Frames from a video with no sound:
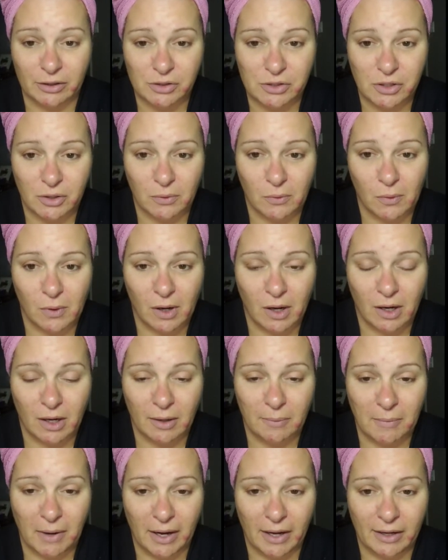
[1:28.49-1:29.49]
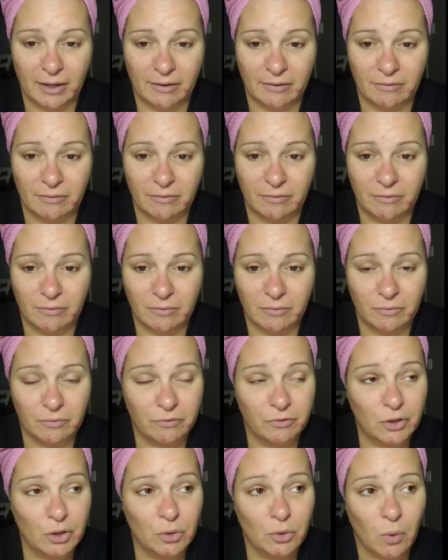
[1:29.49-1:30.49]
So I had a
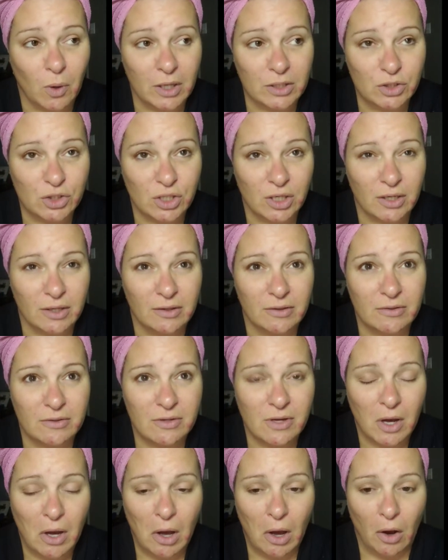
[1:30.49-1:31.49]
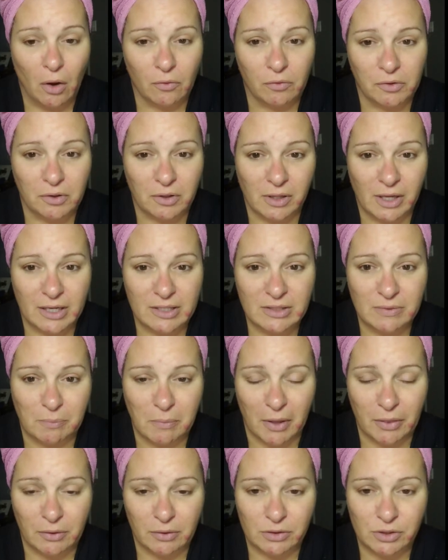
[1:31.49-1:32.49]
few questions over the last
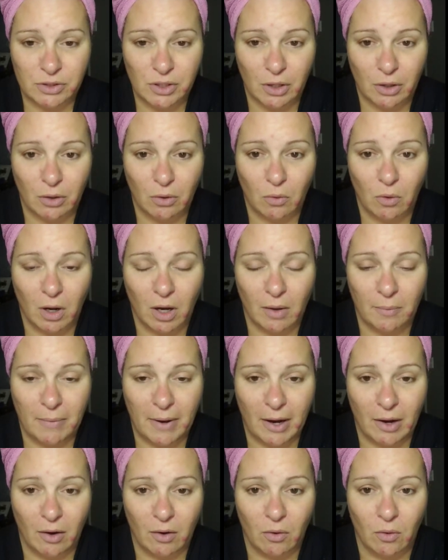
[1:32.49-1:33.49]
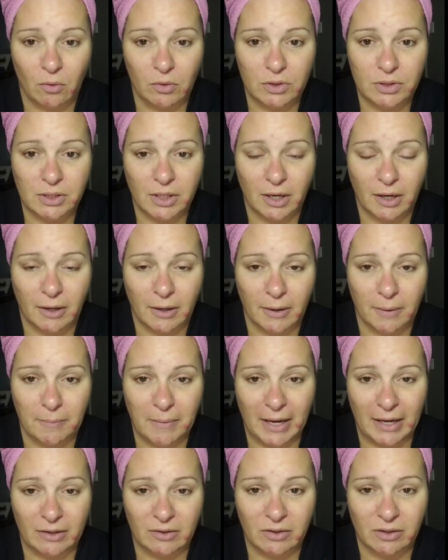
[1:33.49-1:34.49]
month or so about
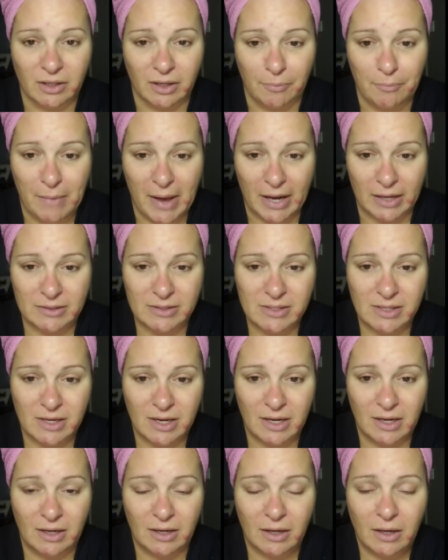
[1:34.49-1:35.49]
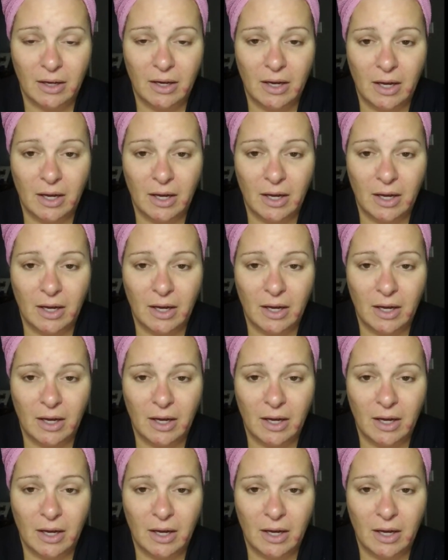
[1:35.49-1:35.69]
handling maskne